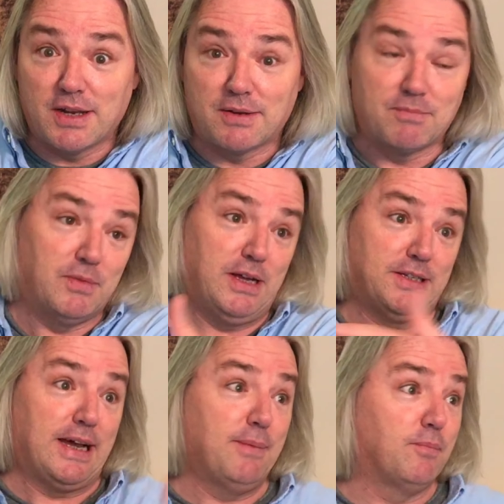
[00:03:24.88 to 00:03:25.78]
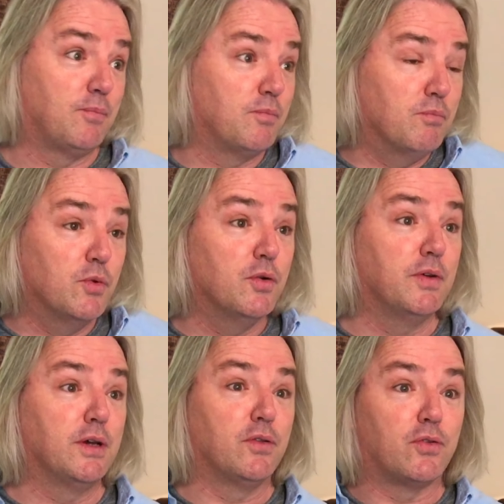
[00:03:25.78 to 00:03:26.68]
that, as I'm
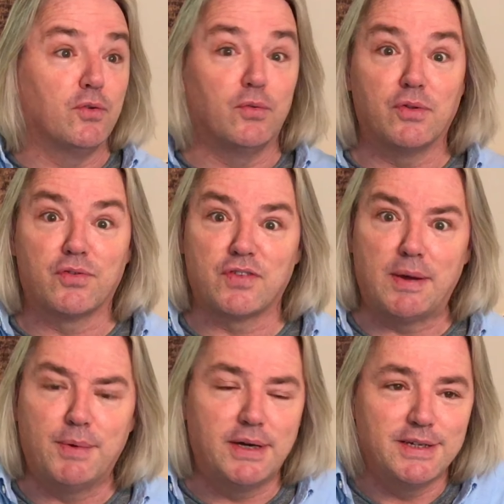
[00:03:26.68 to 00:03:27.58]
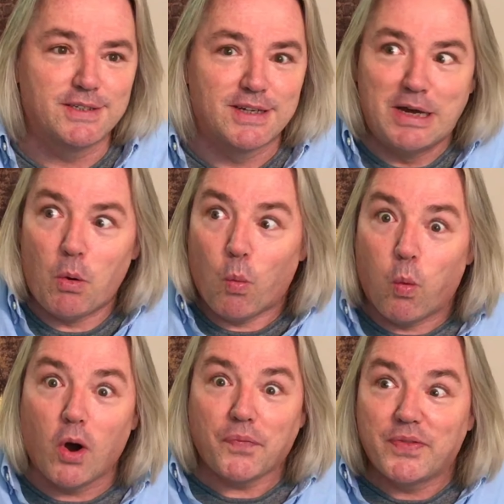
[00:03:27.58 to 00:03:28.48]
moving through this summer, is
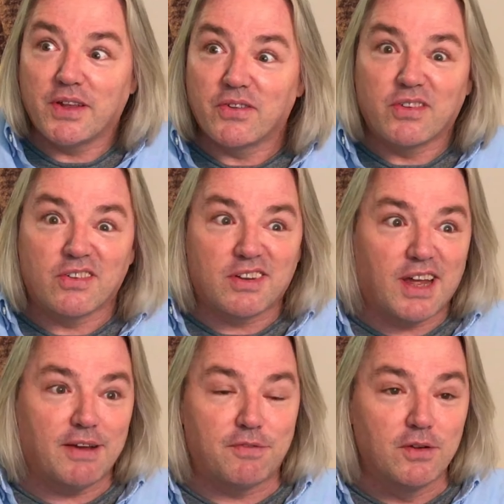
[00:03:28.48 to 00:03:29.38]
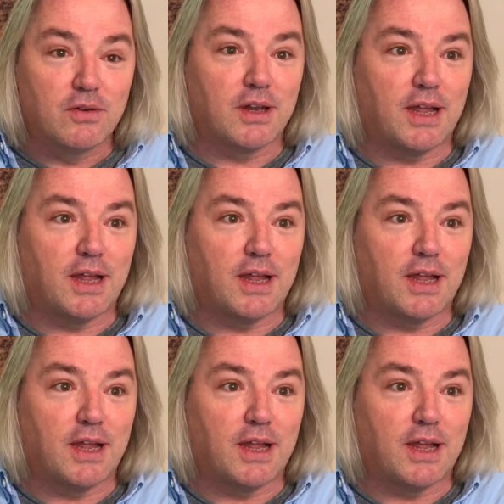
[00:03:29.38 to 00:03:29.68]
what does this life look